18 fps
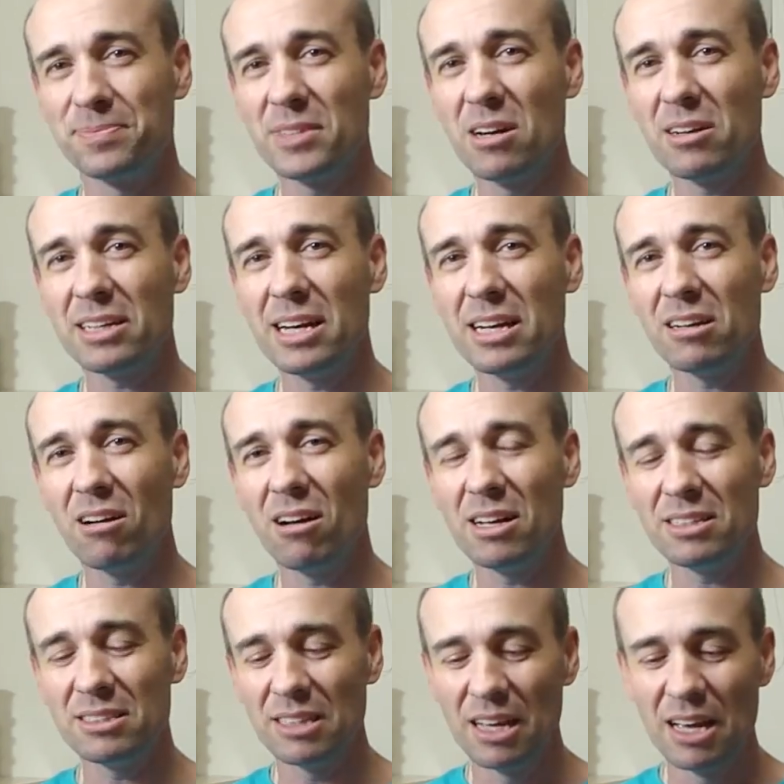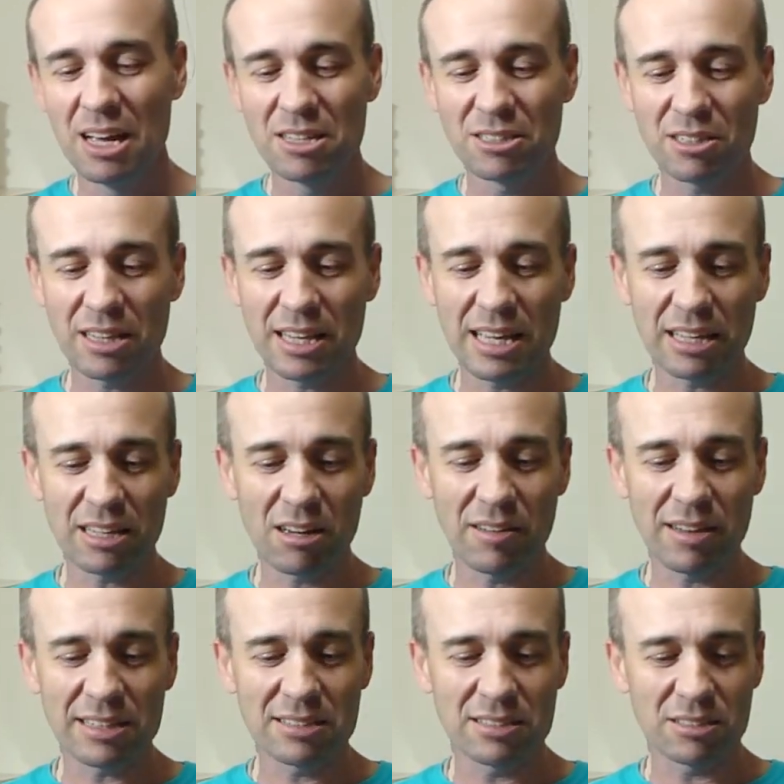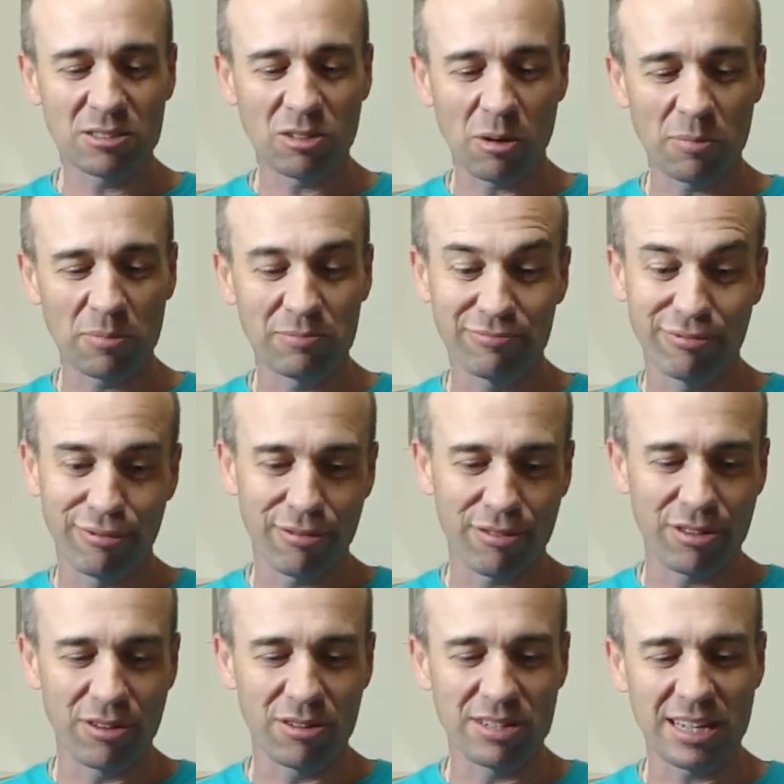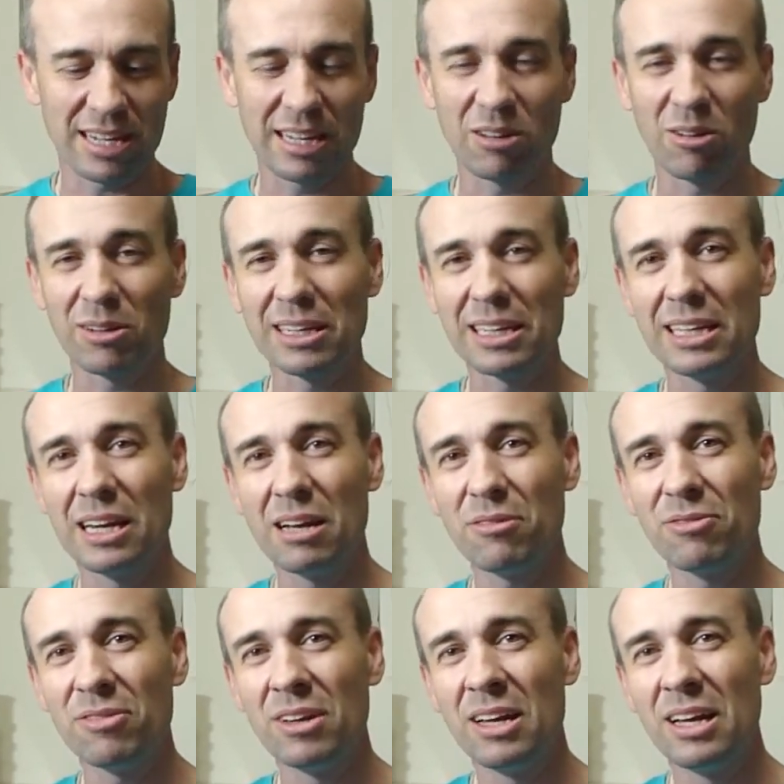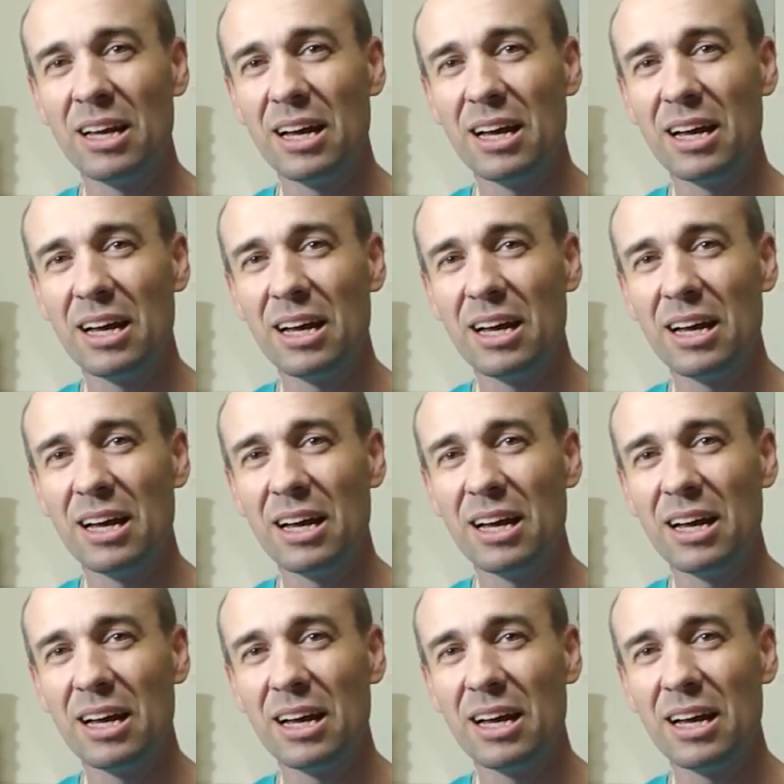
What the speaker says: Okay guys, so there you go, that's the top 13, oddly enough,